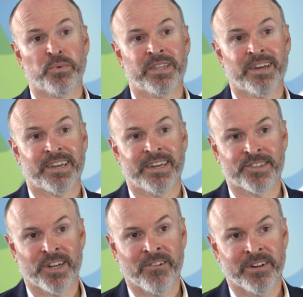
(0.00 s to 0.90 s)
that we take at
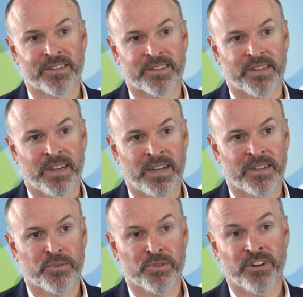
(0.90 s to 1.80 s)

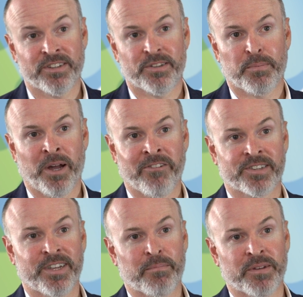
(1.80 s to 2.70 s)
Ixaris to address the supplier
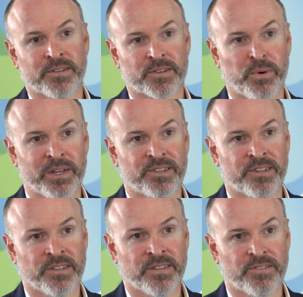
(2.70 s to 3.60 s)
acceptance
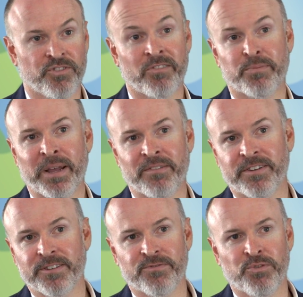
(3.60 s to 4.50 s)
question drives
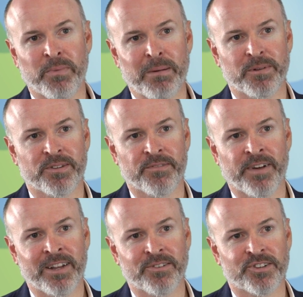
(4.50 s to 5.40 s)
benefits for all members of the
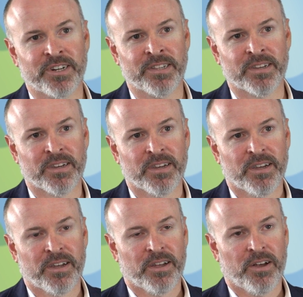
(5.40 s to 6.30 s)
value chain.
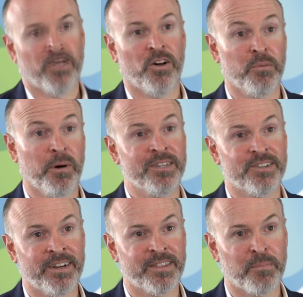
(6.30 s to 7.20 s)
On the buy
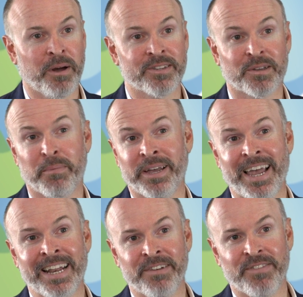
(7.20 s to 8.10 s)
side, the buyers can pay
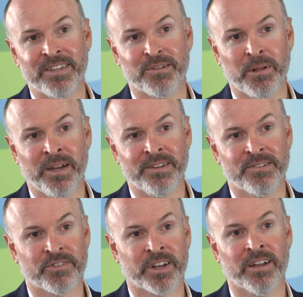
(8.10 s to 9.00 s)
any of their
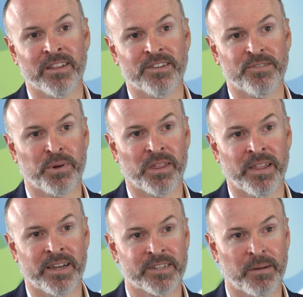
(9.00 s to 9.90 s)
suppliers, regardless of whether
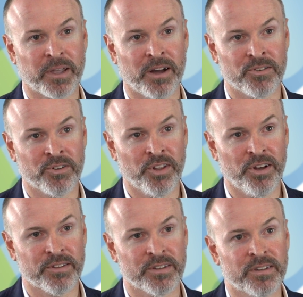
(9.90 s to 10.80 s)
they accept card or
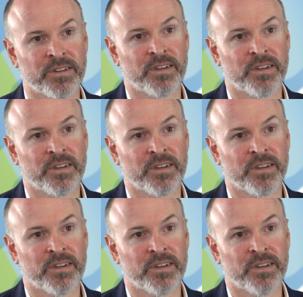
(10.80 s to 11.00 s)
not.